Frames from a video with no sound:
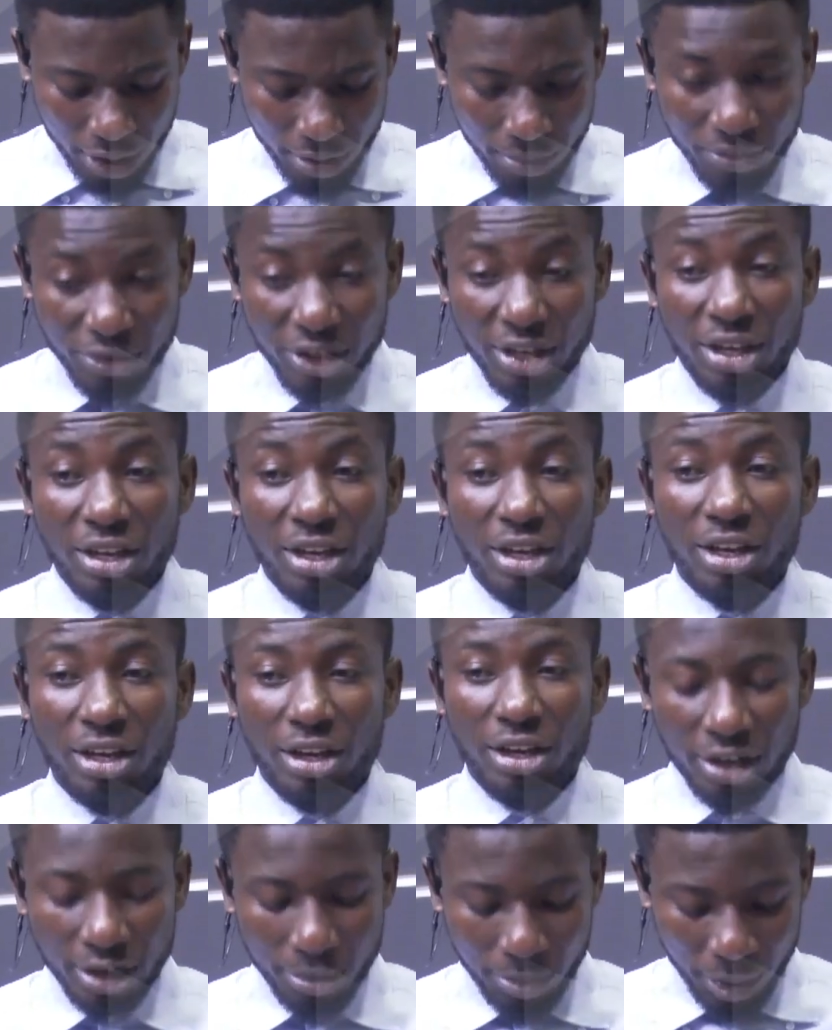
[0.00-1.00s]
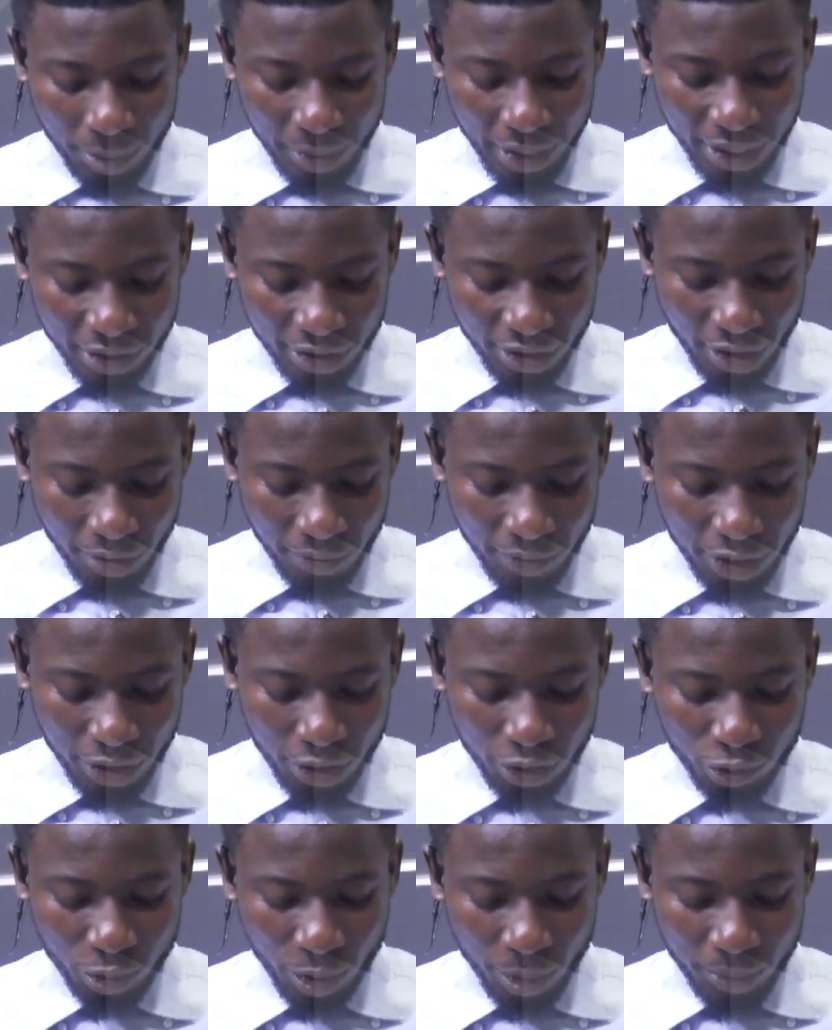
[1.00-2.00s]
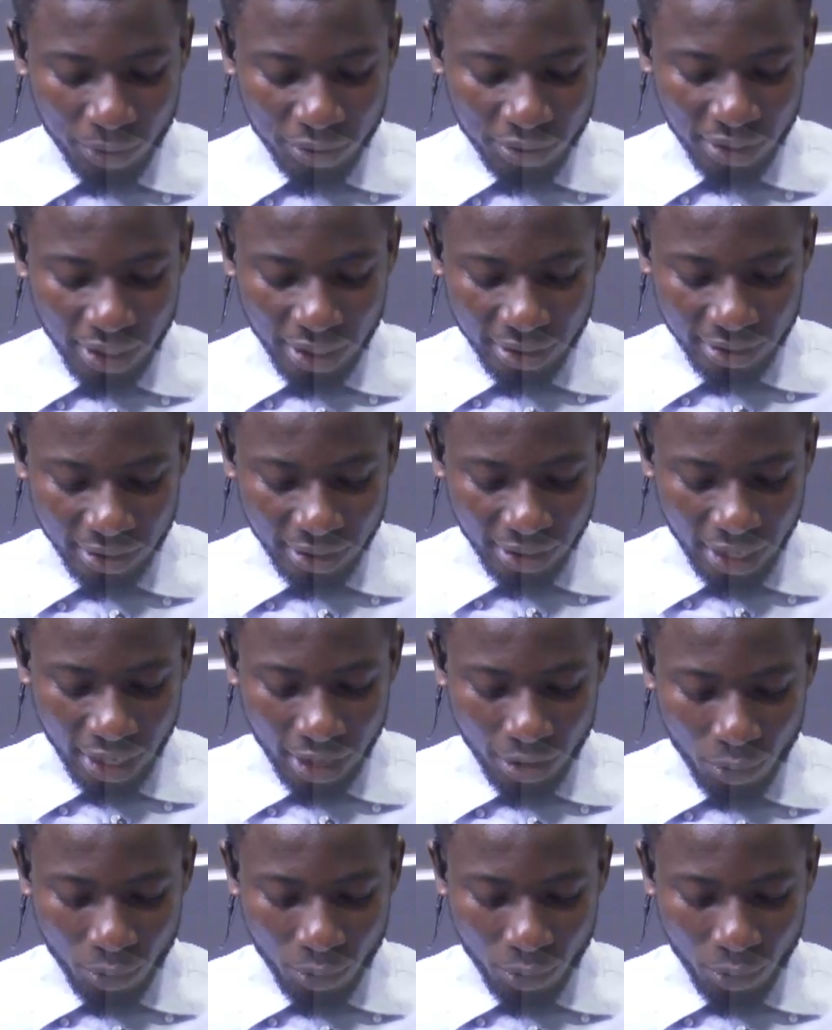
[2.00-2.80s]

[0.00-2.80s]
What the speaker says: the other publication of the newspapers yesterday,